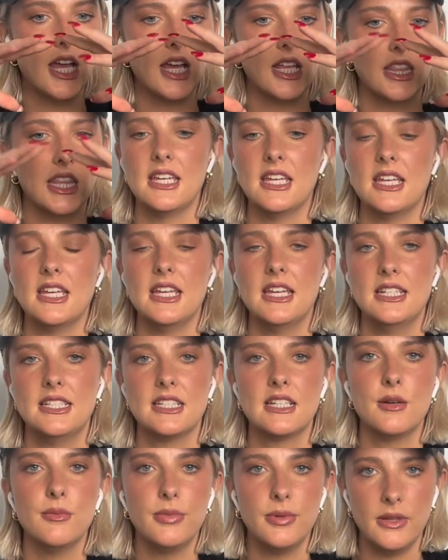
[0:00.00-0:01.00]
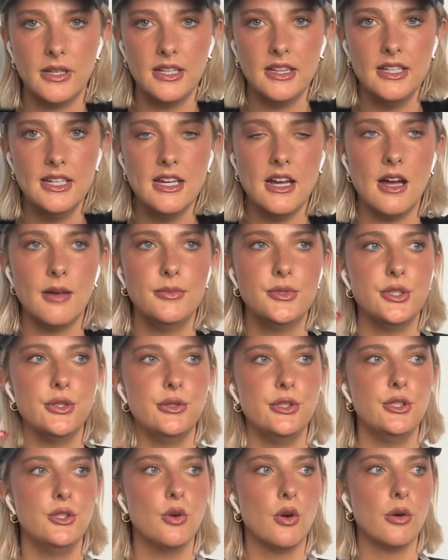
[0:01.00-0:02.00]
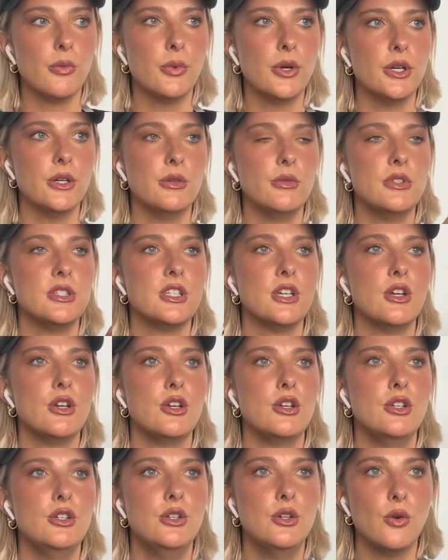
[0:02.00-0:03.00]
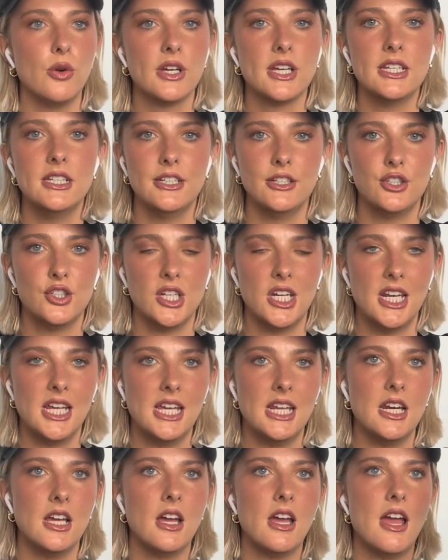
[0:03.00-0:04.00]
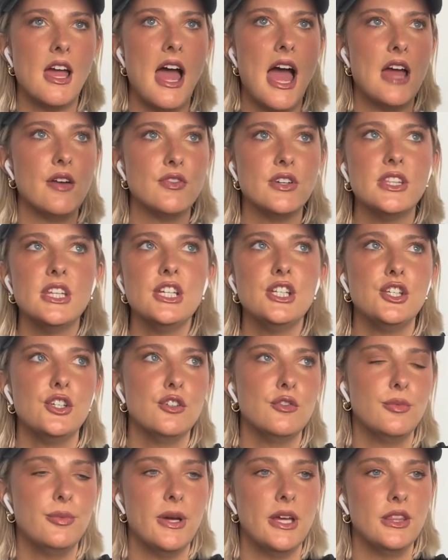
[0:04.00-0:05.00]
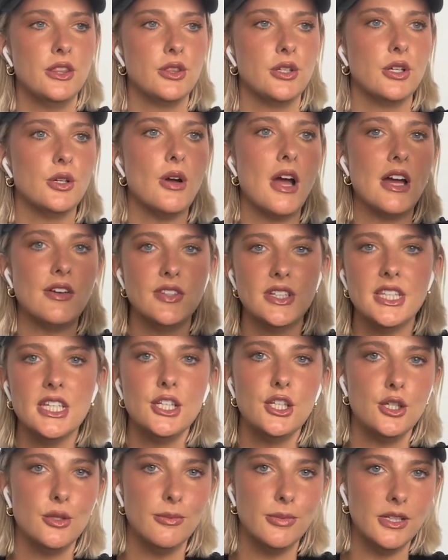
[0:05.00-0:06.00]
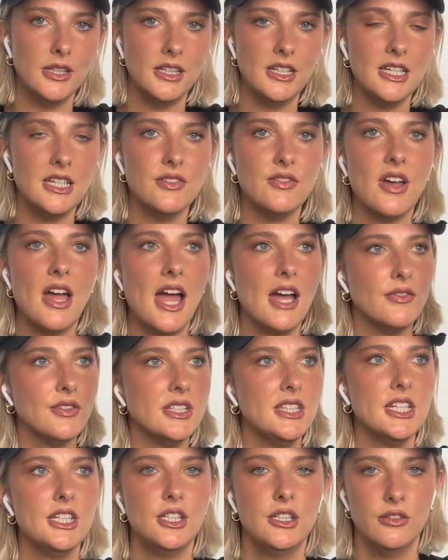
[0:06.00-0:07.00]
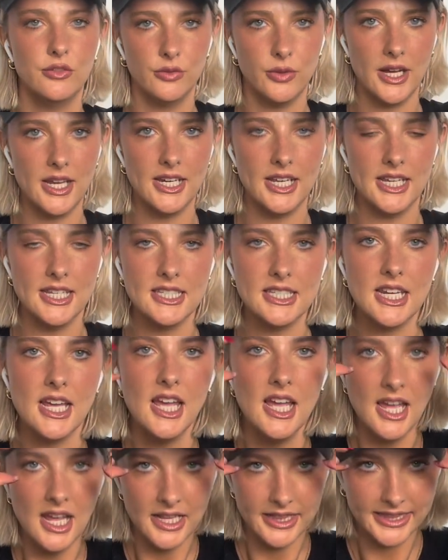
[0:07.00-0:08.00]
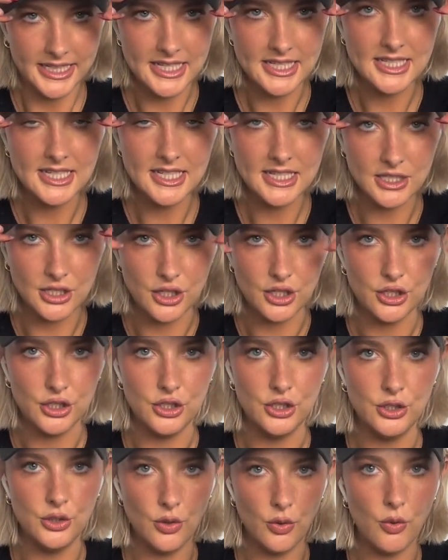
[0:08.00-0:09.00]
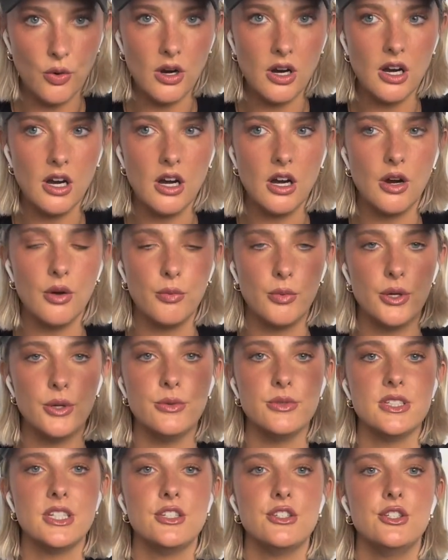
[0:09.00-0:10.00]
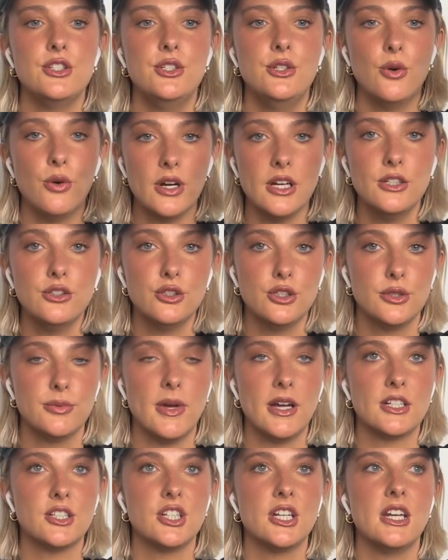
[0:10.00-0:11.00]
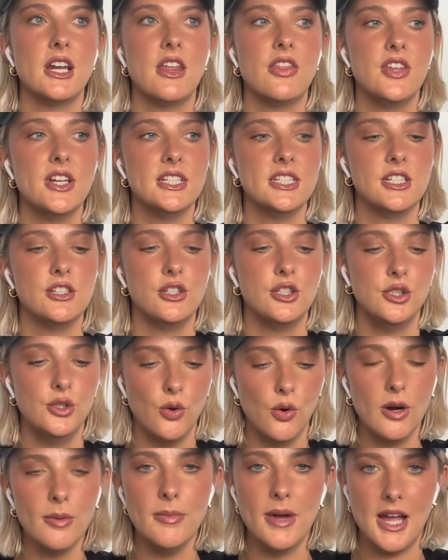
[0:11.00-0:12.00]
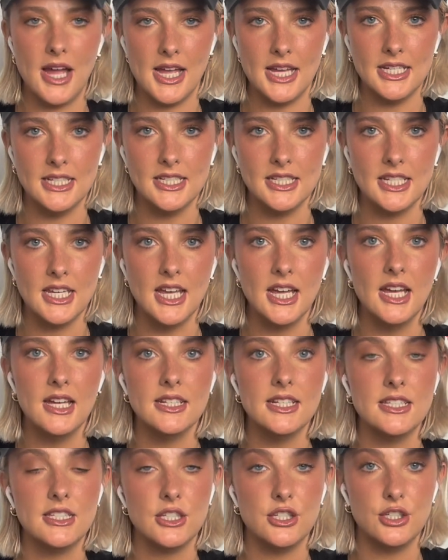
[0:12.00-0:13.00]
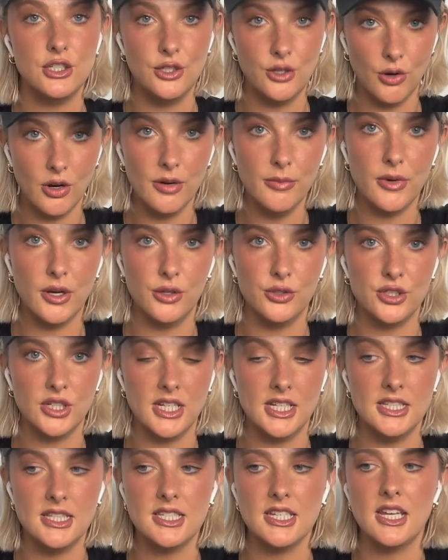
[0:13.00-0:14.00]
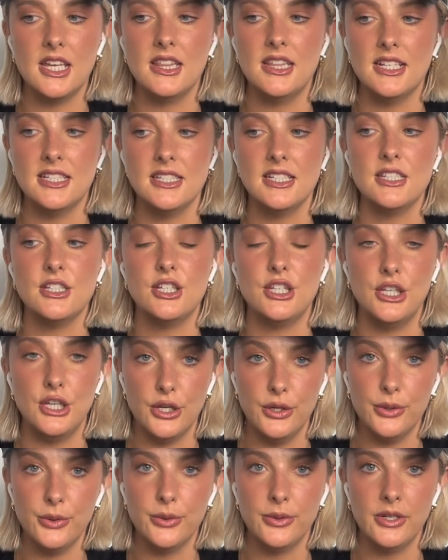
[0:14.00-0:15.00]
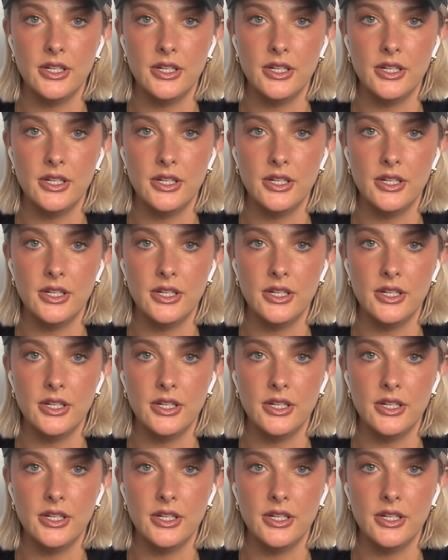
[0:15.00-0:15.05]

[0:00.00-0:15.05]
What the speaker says: Like, it's completely up to your wounds, your conditioning, everything you've been through, everything you believe, everything you've witnessed. This is your wounds, this is your introspection, this is your mind, this is your emotions, this is you.